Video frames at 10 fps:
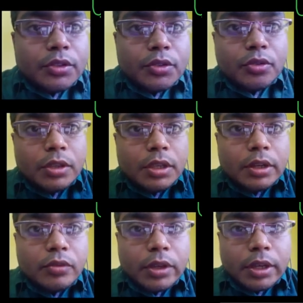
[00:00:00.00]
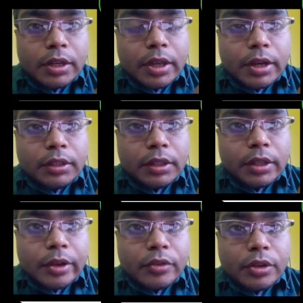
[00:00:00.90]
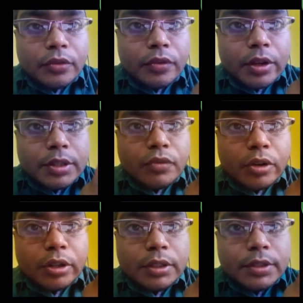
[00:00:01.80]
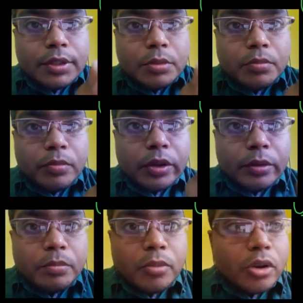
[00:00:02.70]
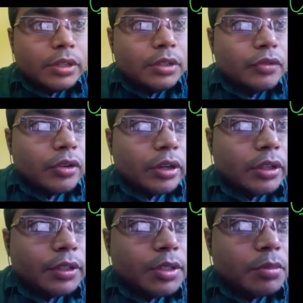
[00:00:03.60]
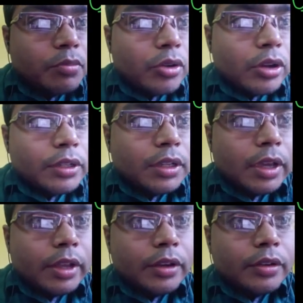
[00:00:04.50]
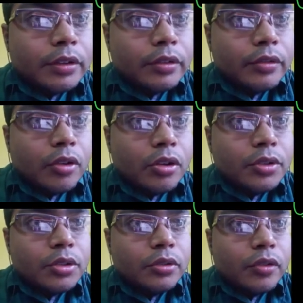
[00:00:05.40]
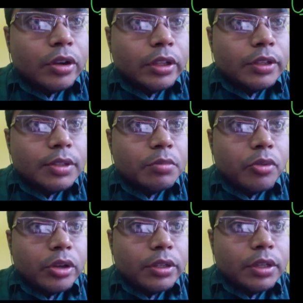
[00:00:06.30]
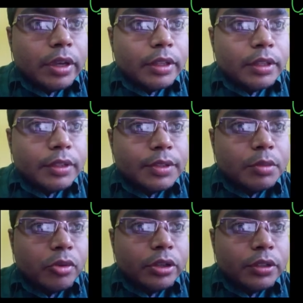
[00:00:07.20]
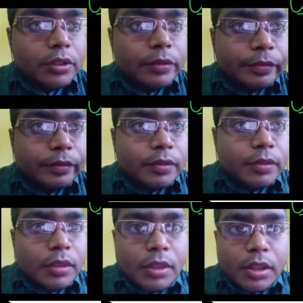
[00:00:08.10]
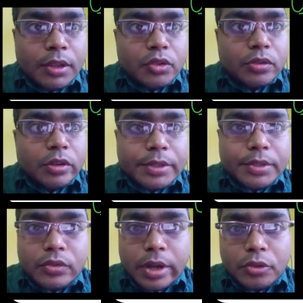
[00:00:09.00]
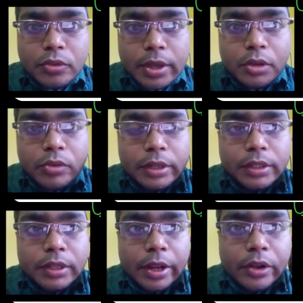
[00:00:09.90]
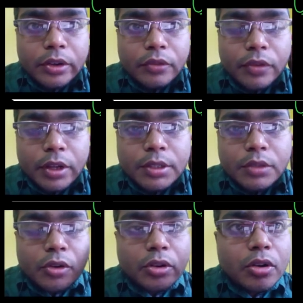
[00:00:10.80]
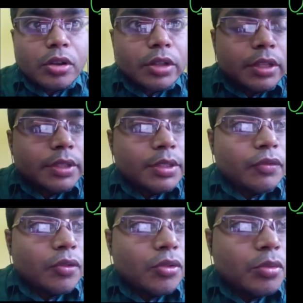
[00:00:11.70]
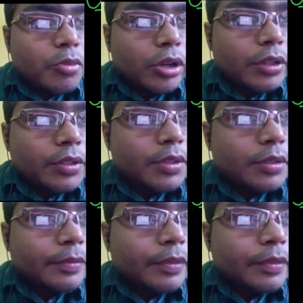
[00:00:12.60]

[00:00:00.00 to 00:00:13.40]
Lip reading: So here we can get the electric flux for this point, and also for this point and this point. So let us try to calculate the electric flux for all these 4 points.